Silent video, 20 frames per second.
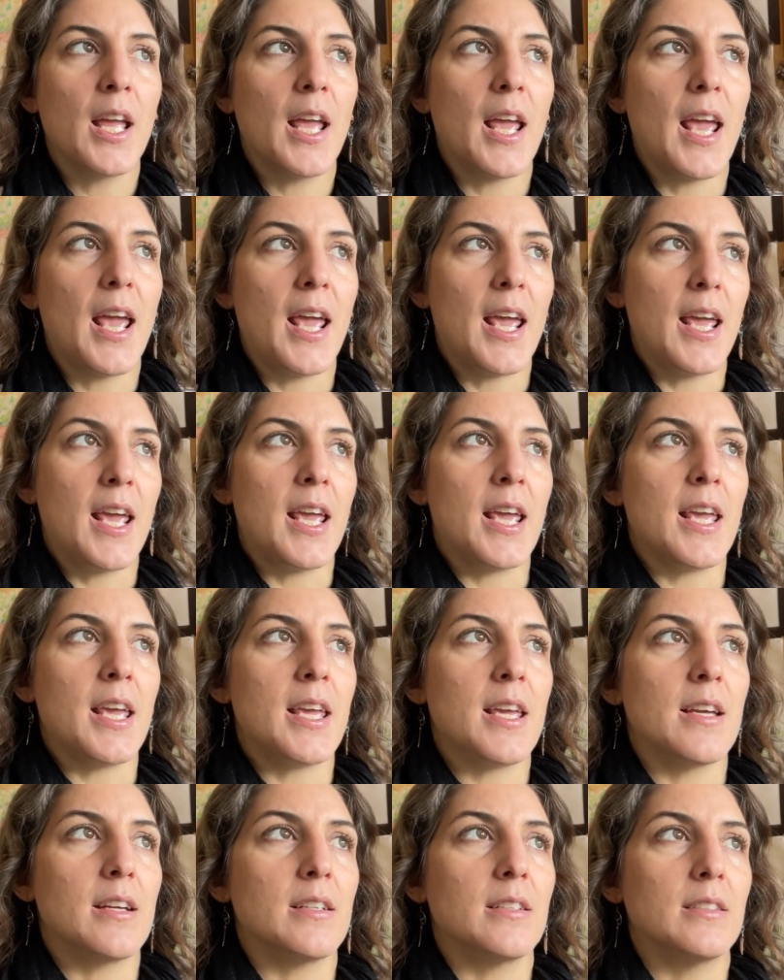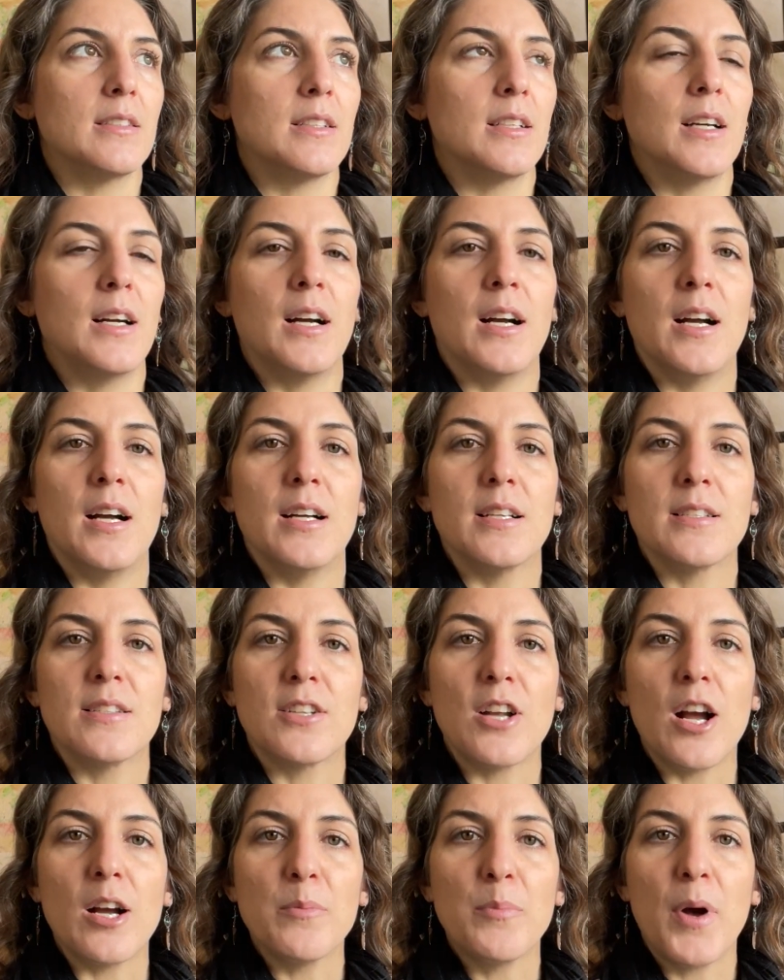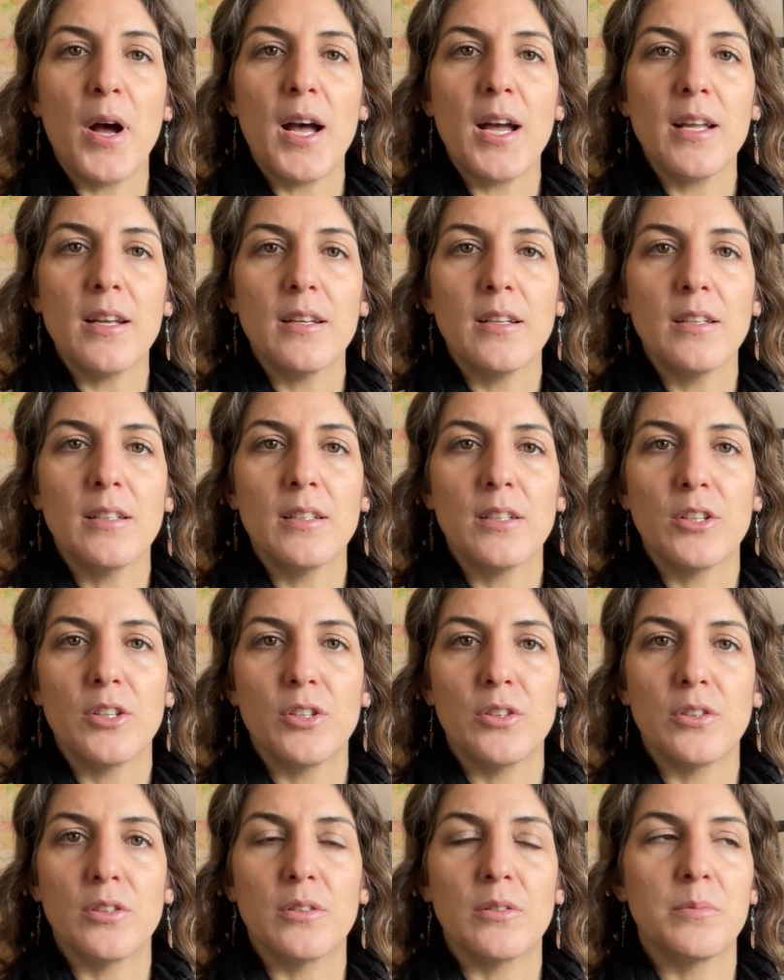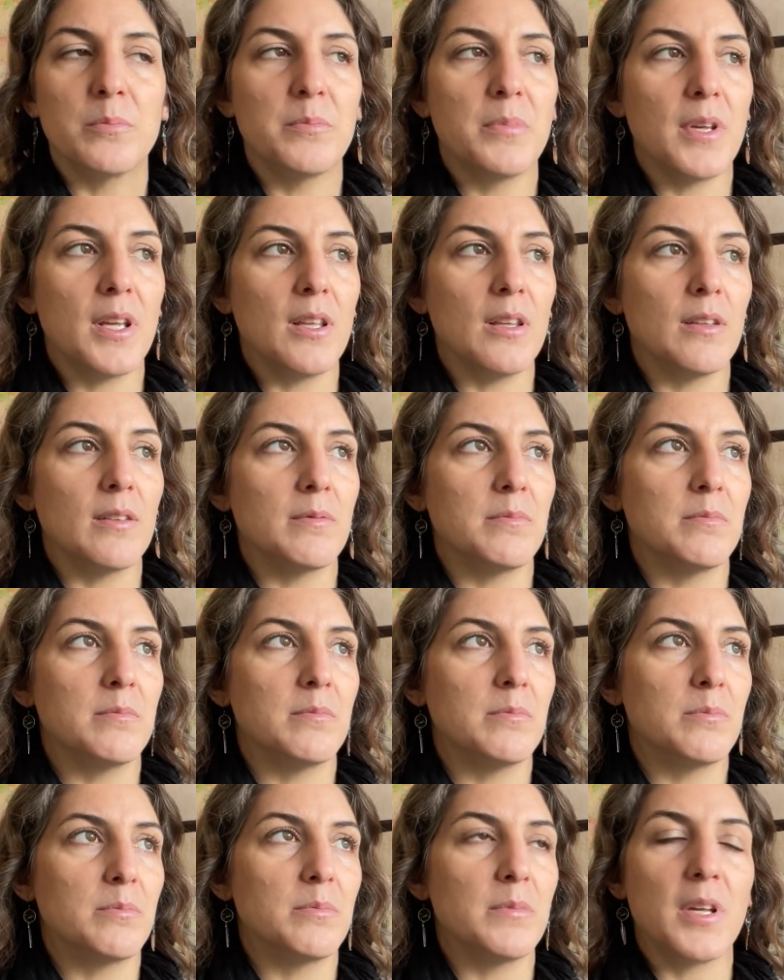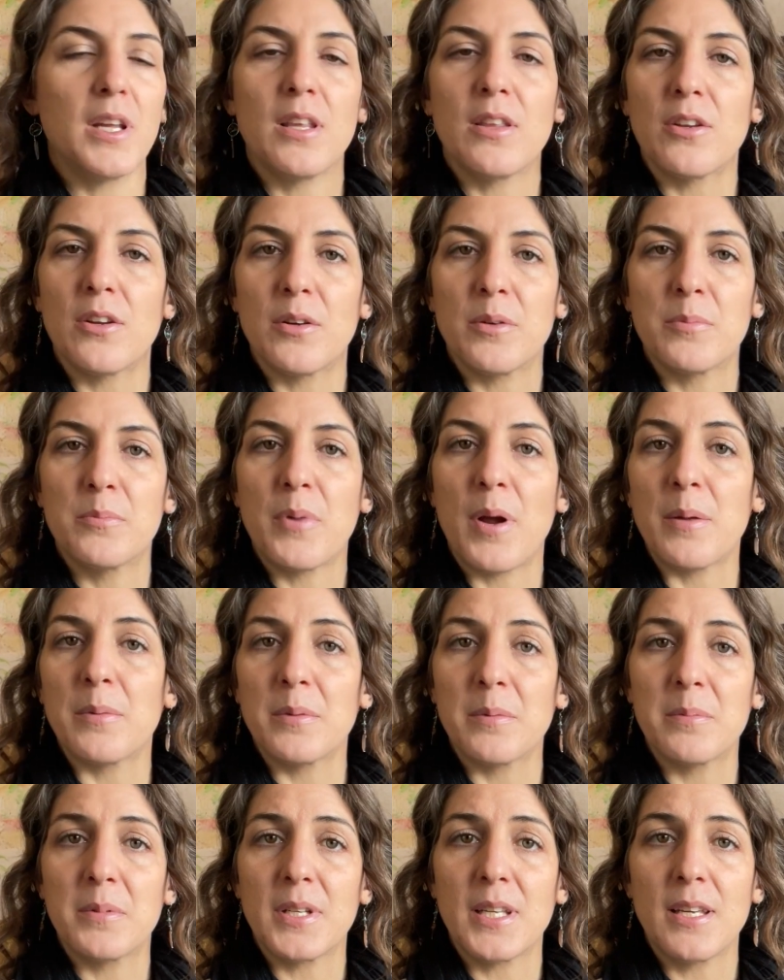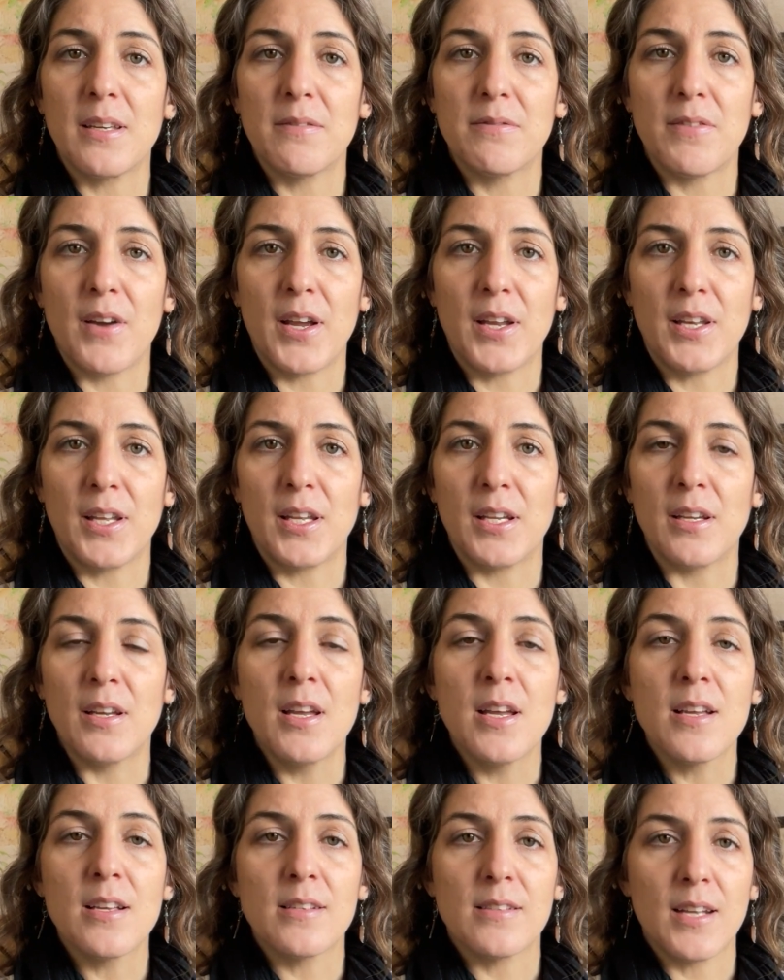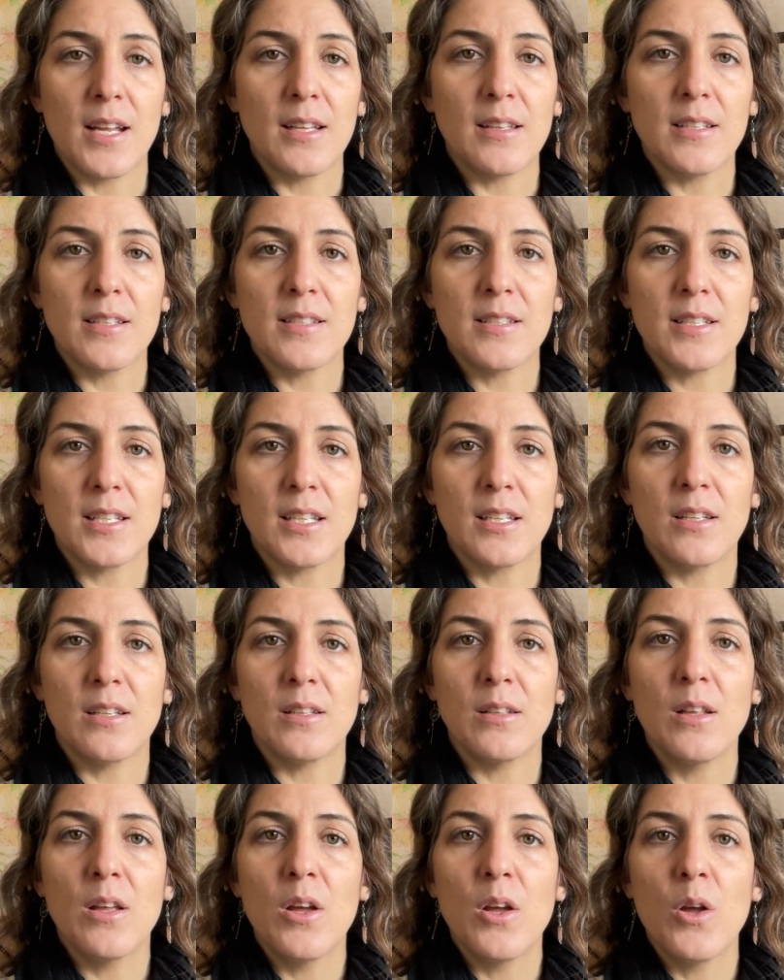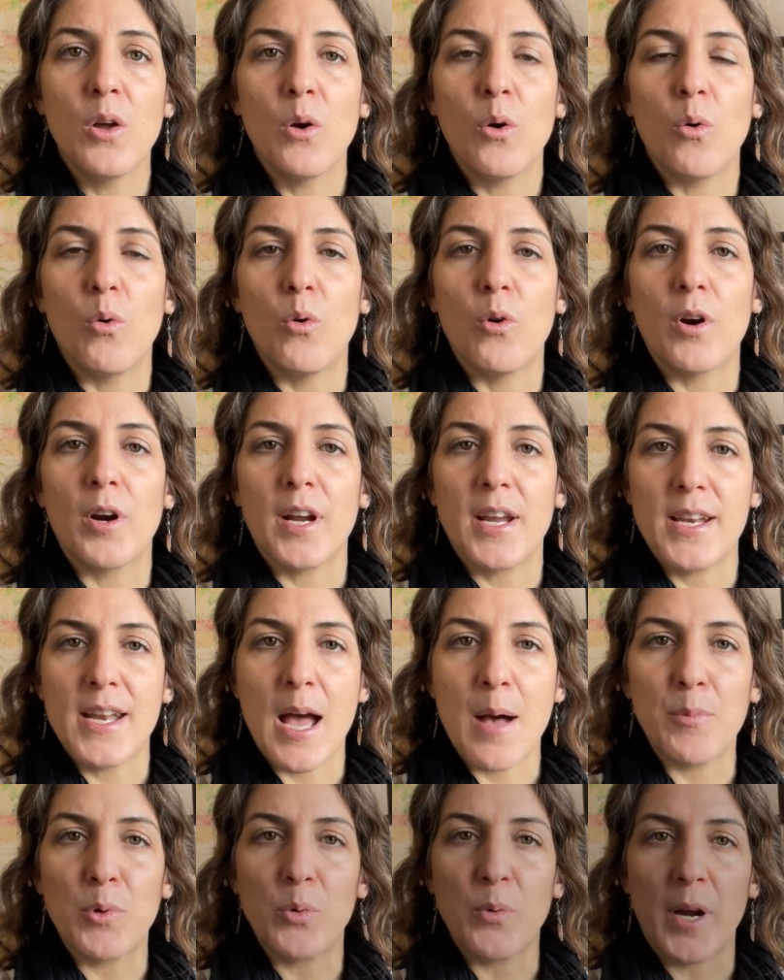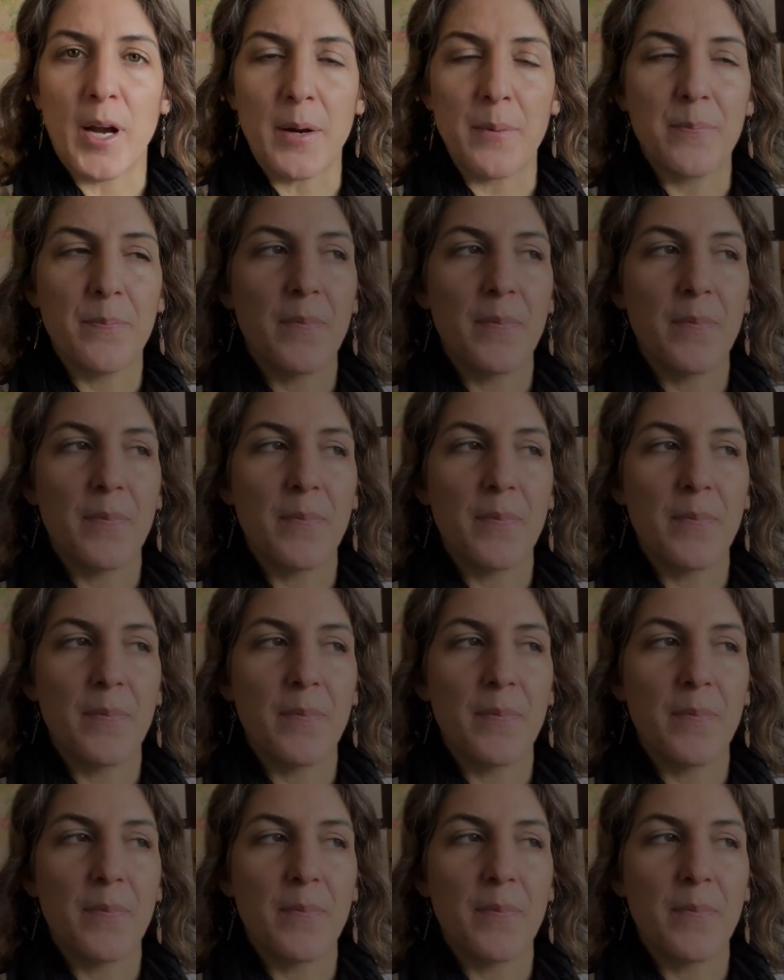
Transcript: a stock pot, you'll be either probably finding stainless steel or enamelware.